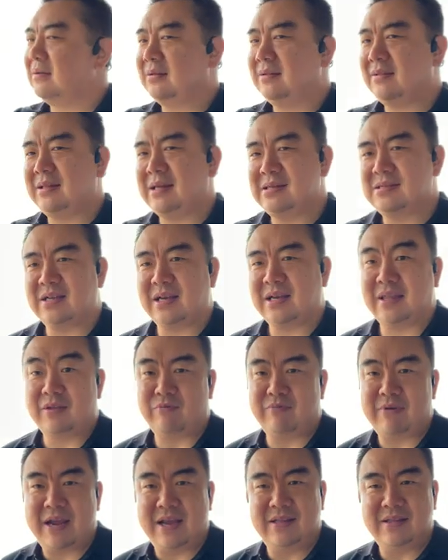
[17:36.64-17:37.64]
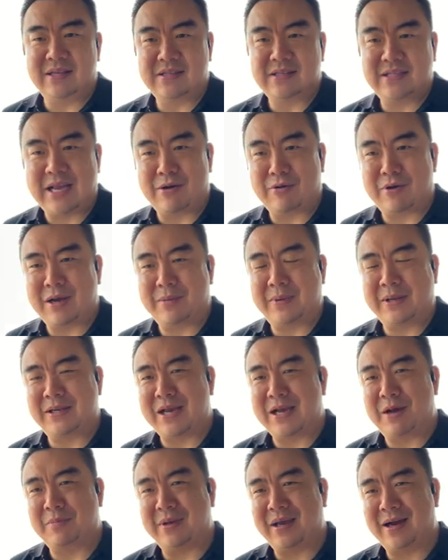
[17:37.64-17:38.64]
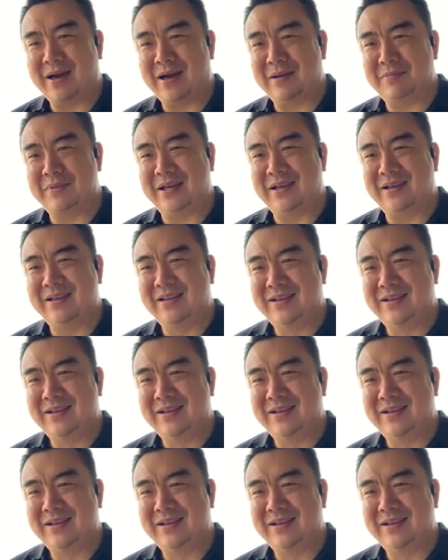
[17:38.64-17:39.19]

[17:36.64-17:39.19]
things like the rain that's now coming down behind me.